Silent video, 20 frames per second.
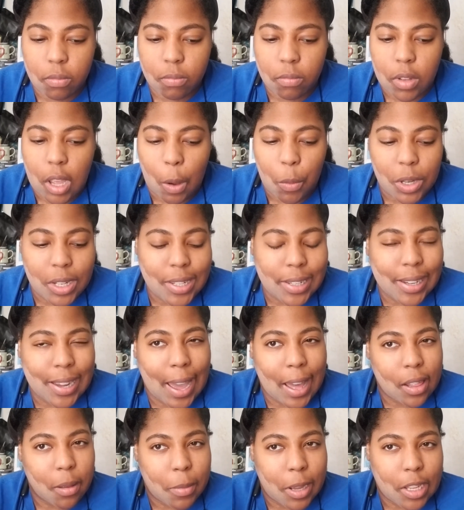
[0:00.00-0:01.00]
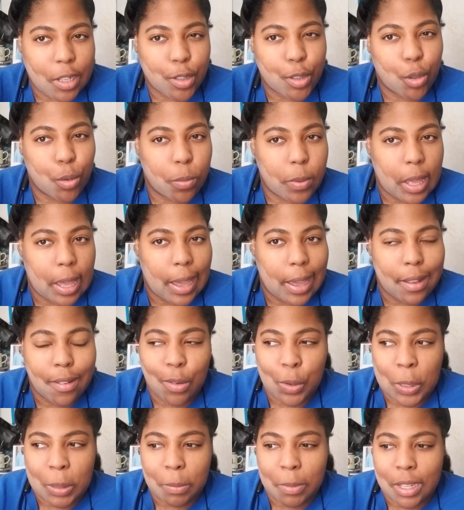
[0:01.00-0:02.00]
I want to say calamine so bad
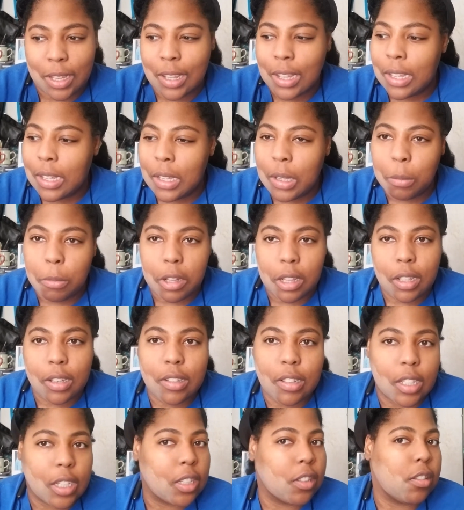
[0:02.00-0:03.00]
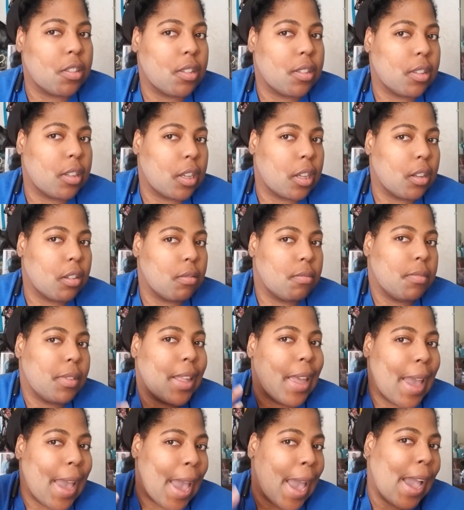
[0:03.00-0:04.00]
ointment, but it looks like just like
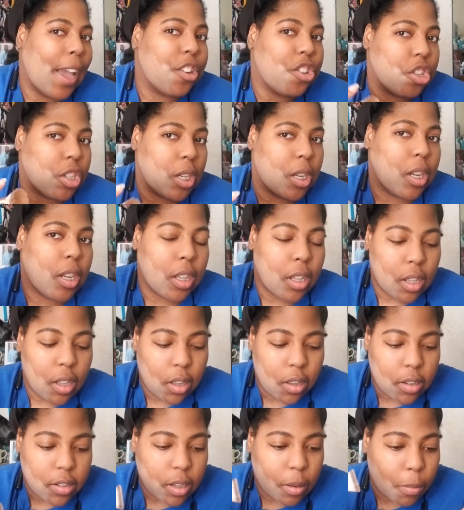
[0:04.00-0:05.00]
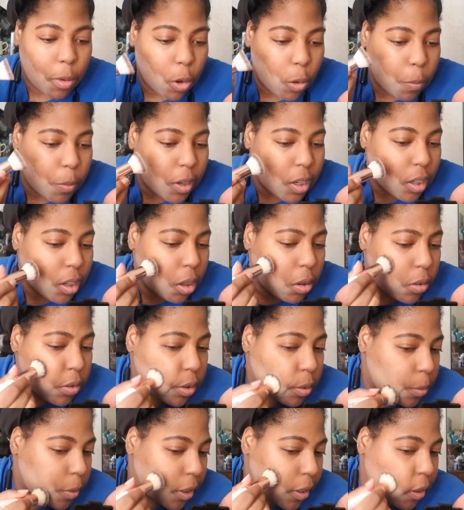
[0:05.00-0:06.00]
ashy. So I'm hoping it goes
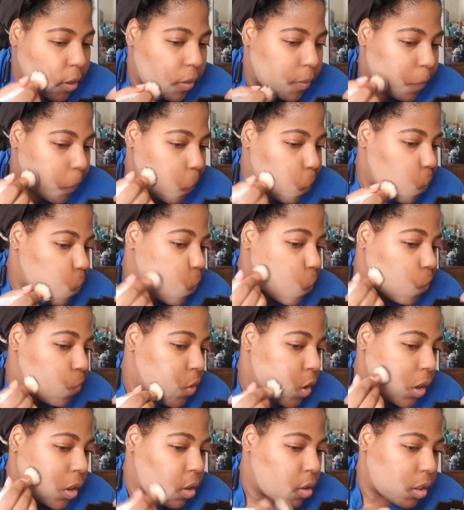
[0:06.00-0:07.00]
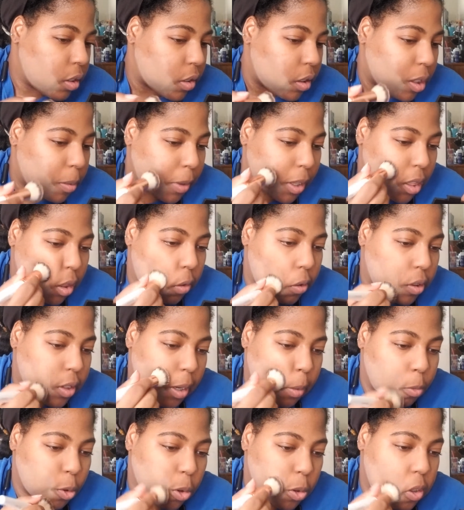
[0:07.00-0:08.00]
away. This is only my 3rd
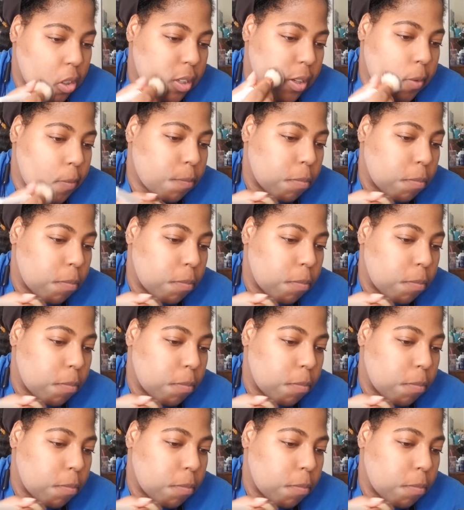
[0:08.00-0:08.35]
time using it,